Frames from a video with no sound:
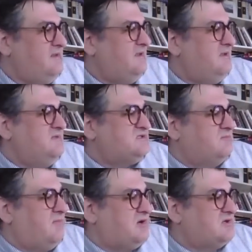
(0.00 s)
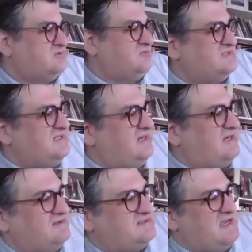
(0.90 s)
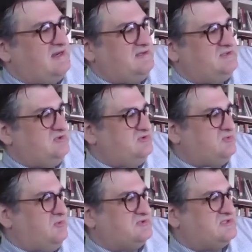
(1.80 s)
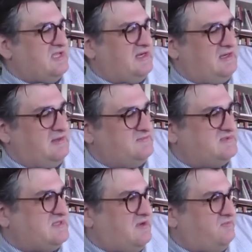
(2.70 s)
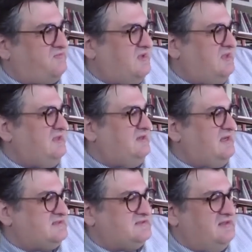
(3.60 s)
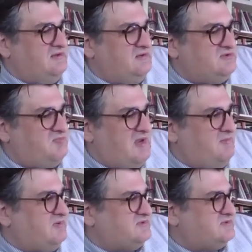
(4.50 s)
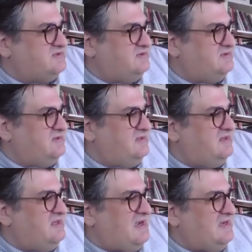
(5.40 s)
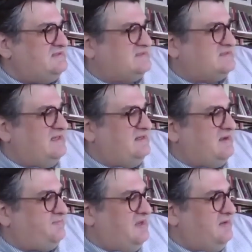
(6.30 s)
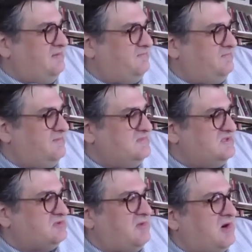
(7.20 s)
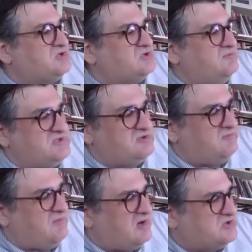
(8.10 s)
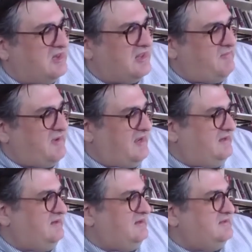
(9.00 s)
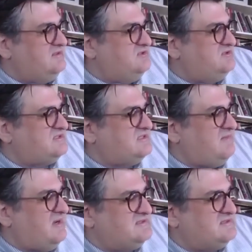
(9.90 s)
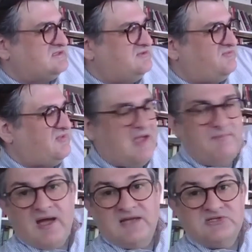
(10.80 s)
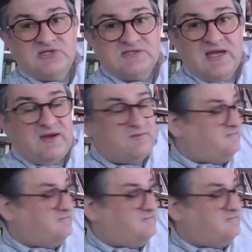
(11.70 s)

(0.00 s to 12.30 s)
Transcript: Mr. Marshall was sitting outside as usual, sunning himself next to the newspapers. I skidded up to him. Mr. Marshall, I panted. "Did you see my sister fly by just now?"